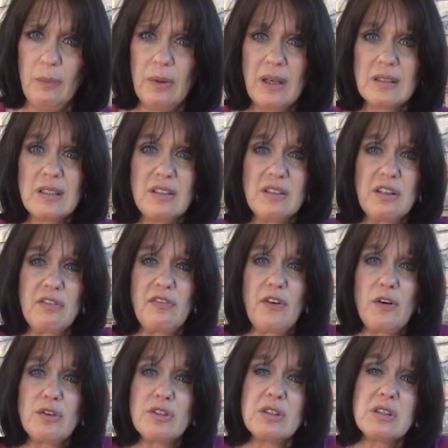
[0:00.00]
Because if the
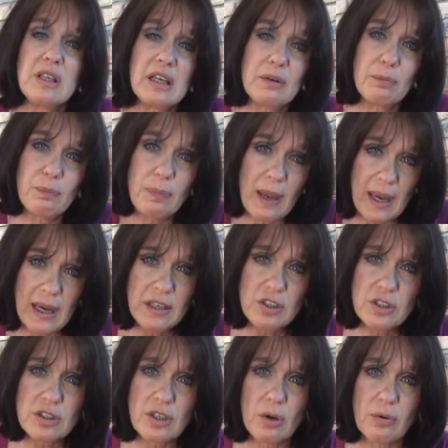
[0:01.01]
first 10
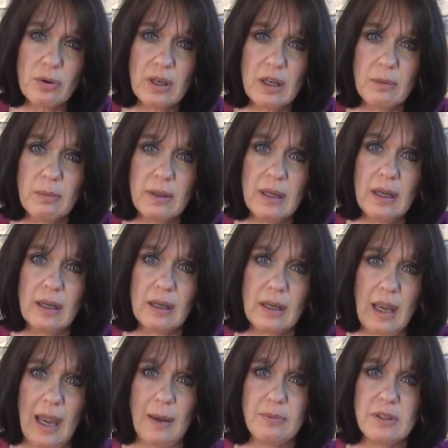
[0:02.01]
pages don't get me
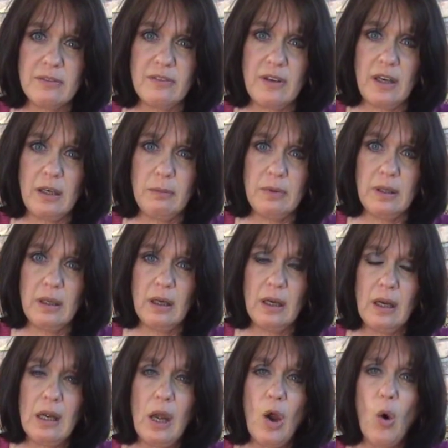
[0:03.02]
and captivate me,
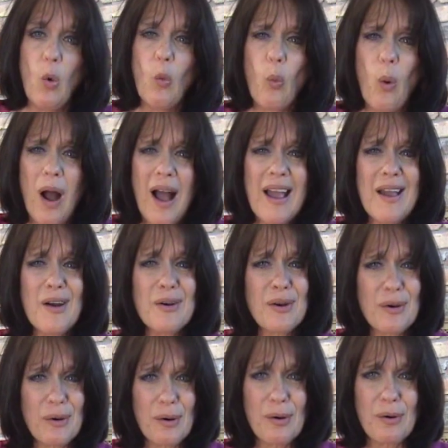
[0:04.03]
why
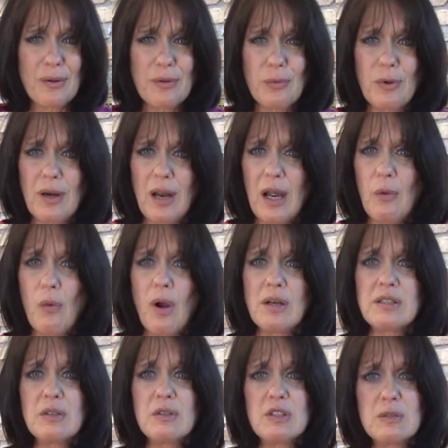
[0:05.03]
on earth would I
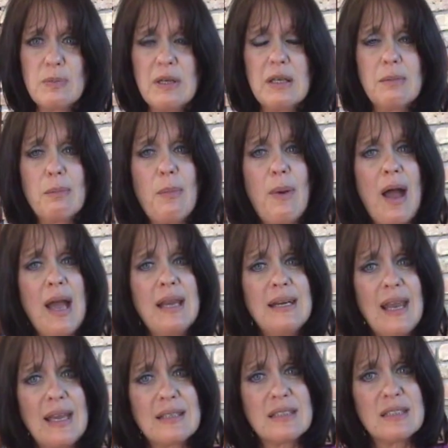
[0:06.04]
want to spend my
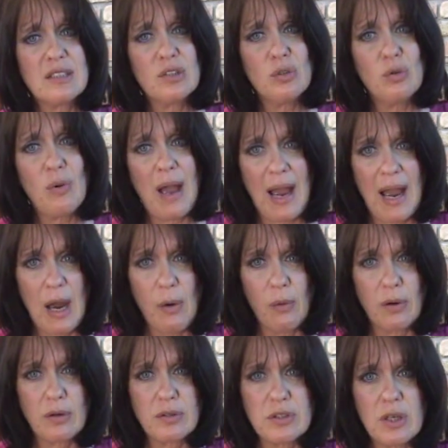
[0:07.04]
next 2
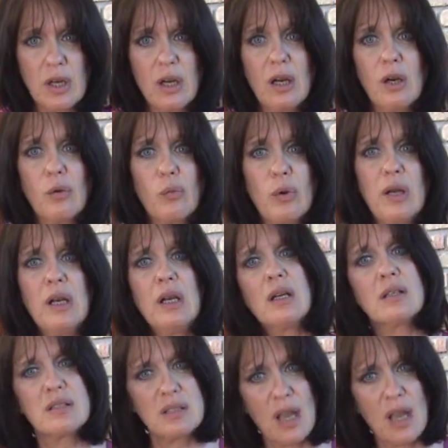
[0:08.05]
hours reading